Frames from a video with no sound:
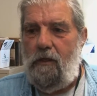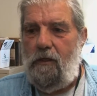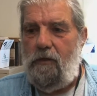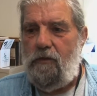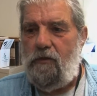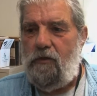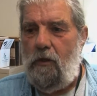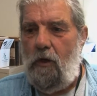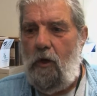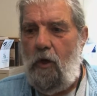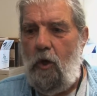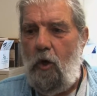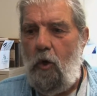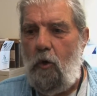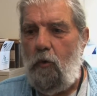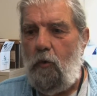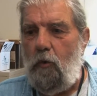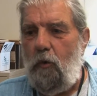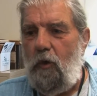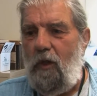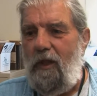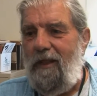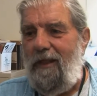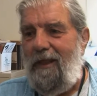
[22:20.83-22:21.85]
So
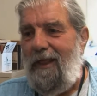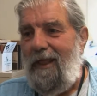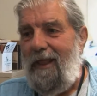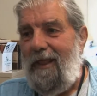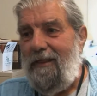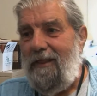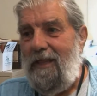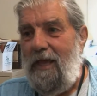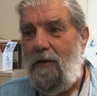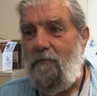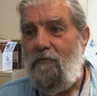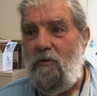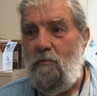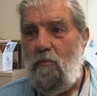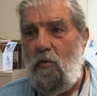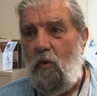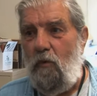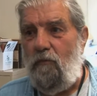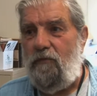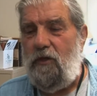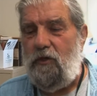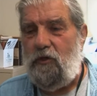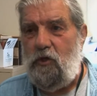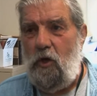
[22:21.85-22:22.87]
they
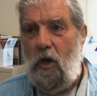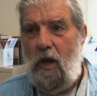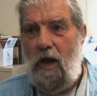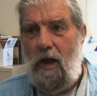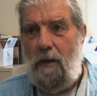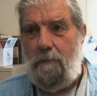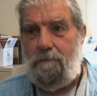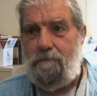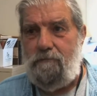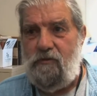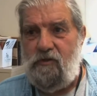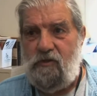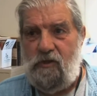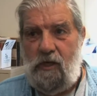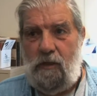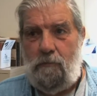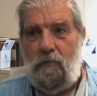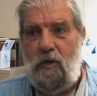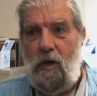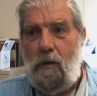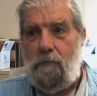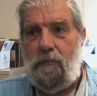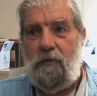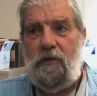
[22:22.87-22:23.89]
removed the top, the same
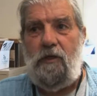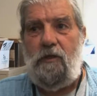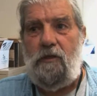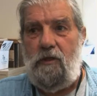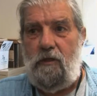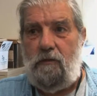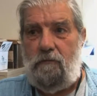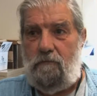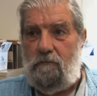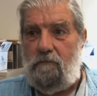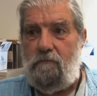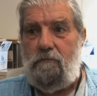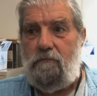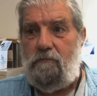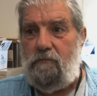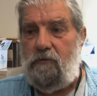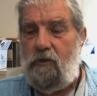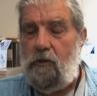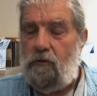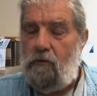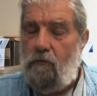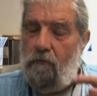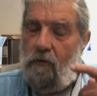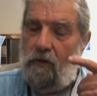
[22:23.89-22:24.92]
company that
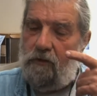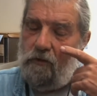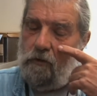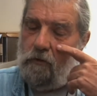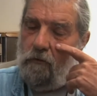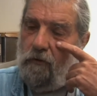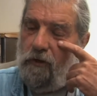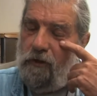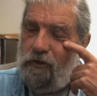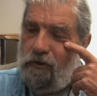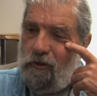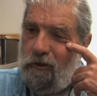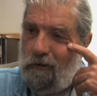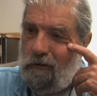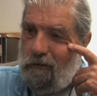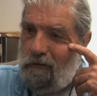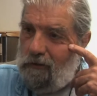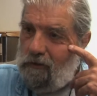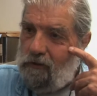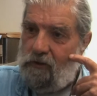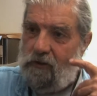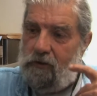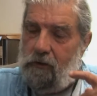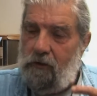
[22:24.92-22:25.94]
did the restoration
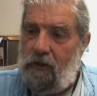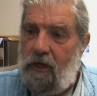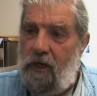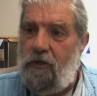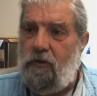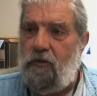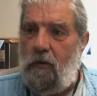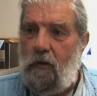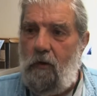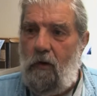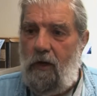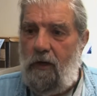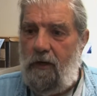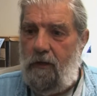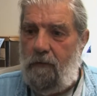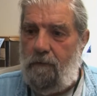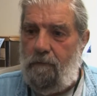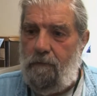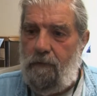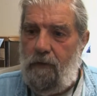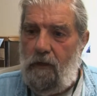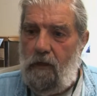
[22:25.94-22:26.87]
installation on it,